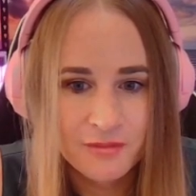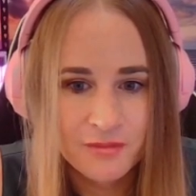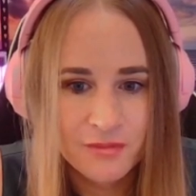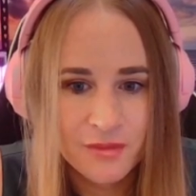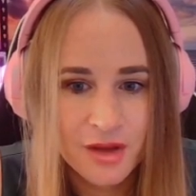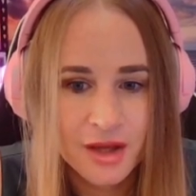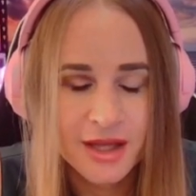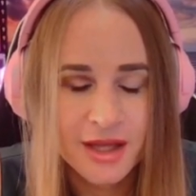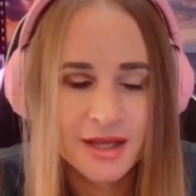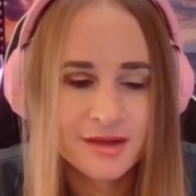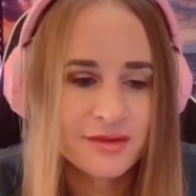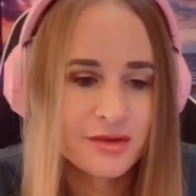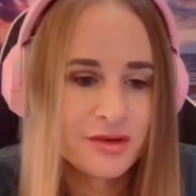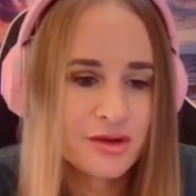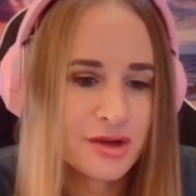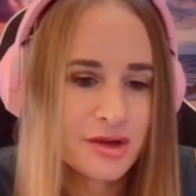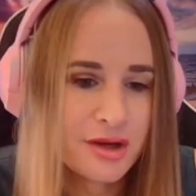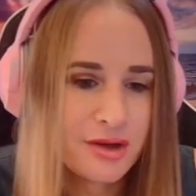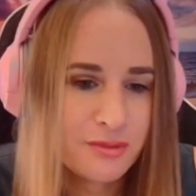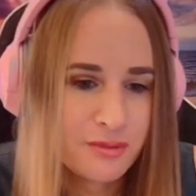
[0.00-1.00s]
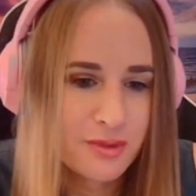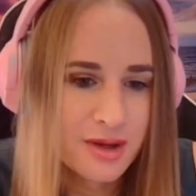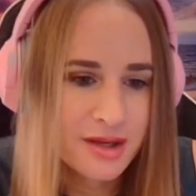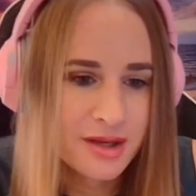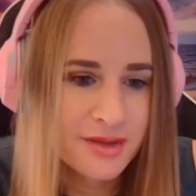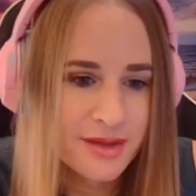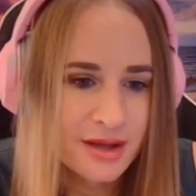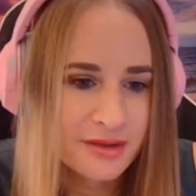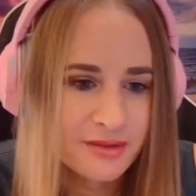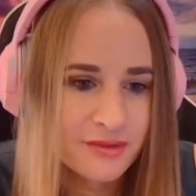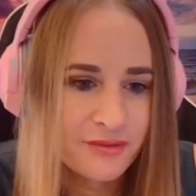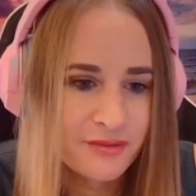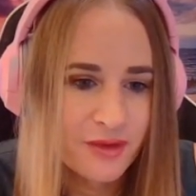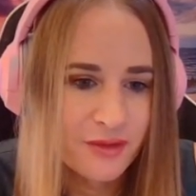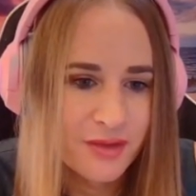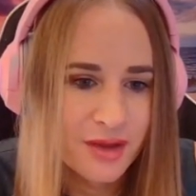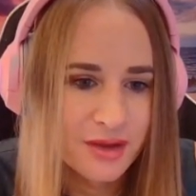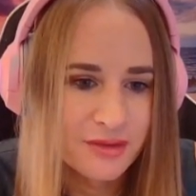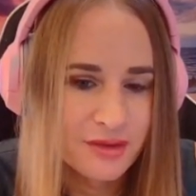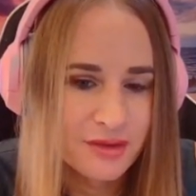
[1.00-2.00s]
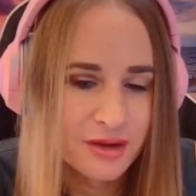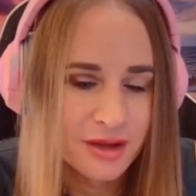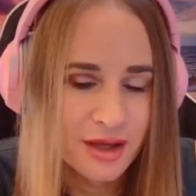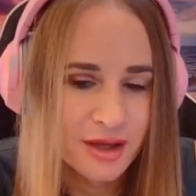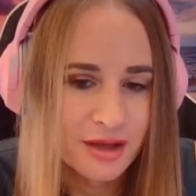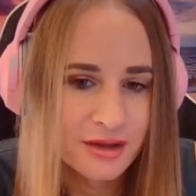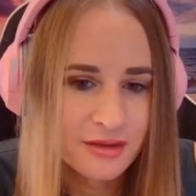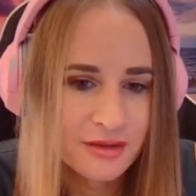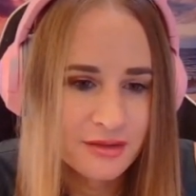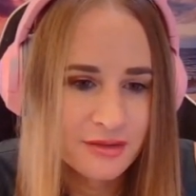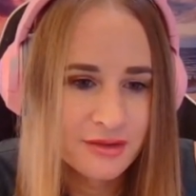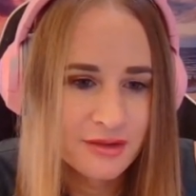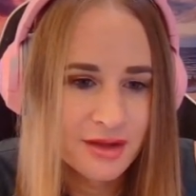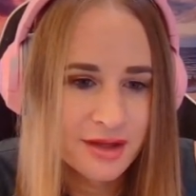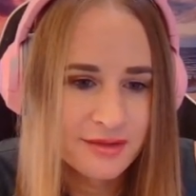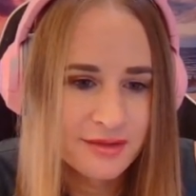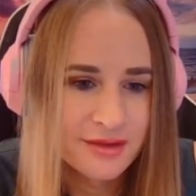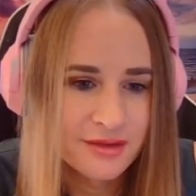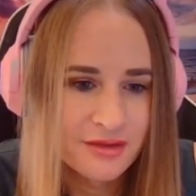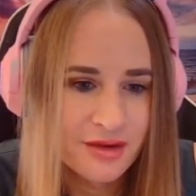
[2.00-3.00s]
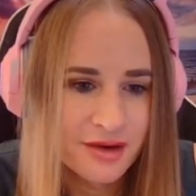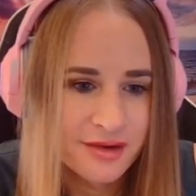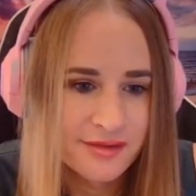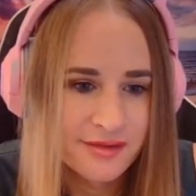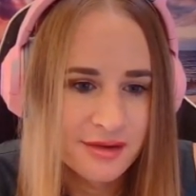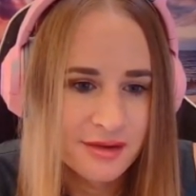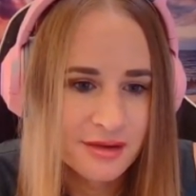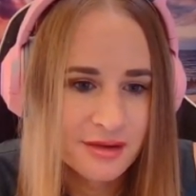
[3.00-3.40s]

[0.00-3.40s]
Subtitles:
Okay, so you can only win 5,000. Okay, so that's interesting.